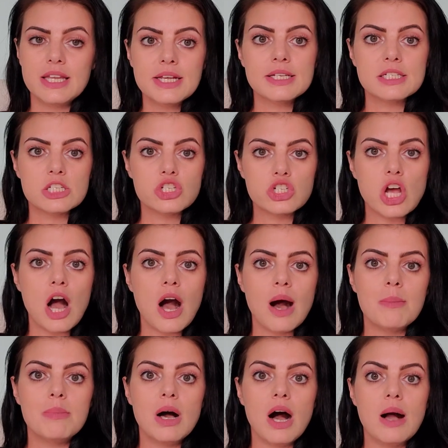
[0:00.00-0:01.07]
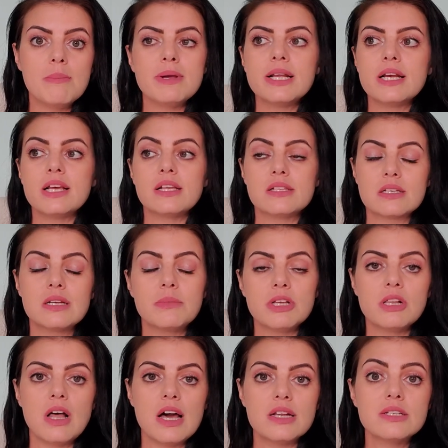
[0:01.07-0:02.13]
It is a job. I mean, it's going to
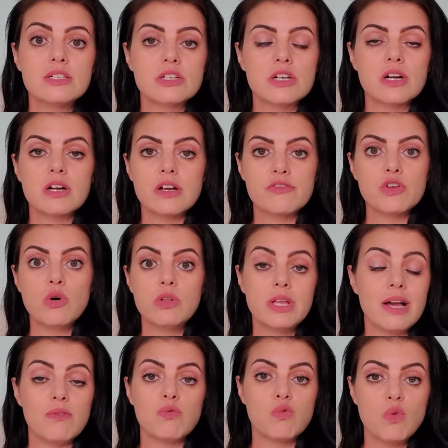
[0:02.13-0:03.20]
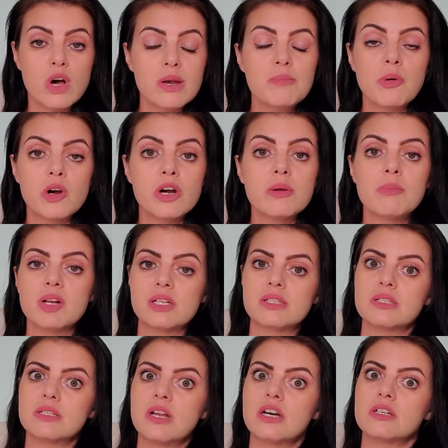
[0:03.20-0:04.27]
be a lot easier if you only have one bird, but
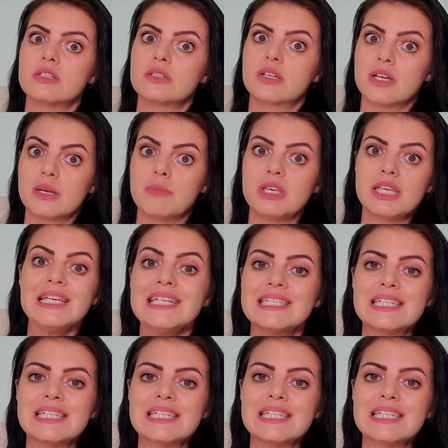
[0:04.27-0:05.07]
it's not going to be